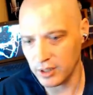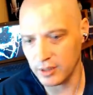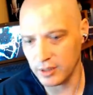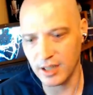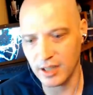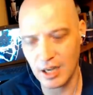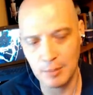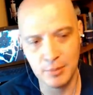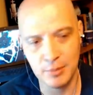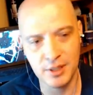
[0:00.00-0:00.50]

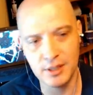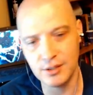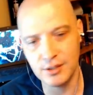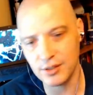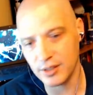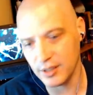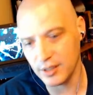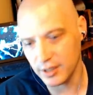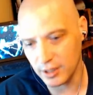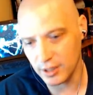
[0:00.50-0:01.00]
He
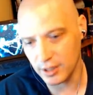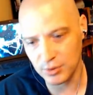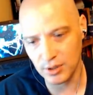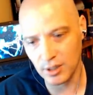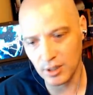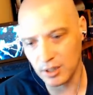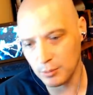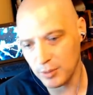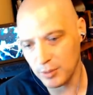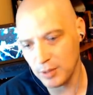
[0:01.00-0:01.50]
comments, he
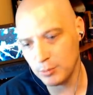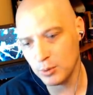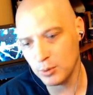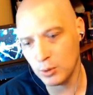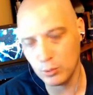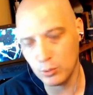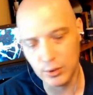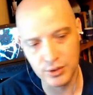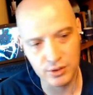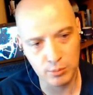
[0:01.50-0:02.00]
helps a lot of
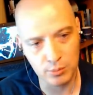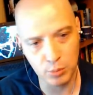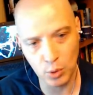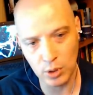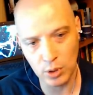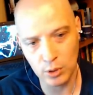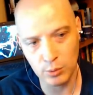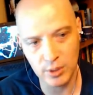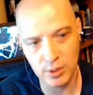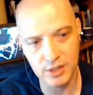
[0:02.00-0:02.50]
people with
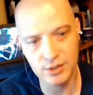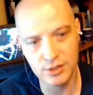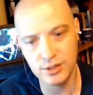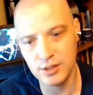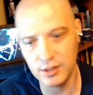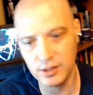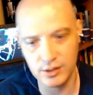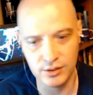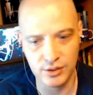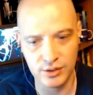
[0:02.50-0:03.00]
support
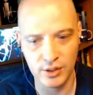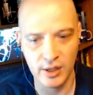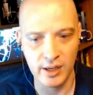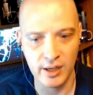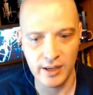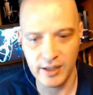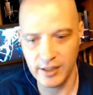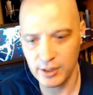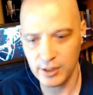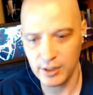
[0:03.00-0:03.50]
questions.
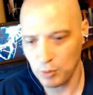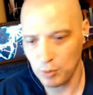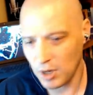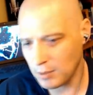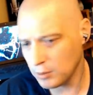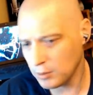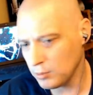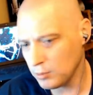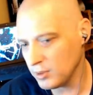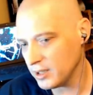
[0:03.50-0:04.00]
He is
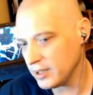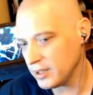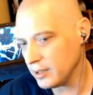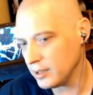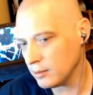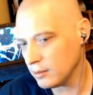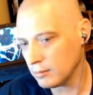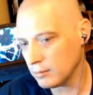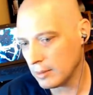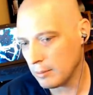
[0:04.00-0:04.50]

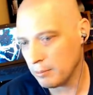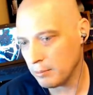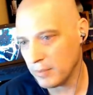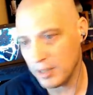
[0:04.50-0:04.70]
probably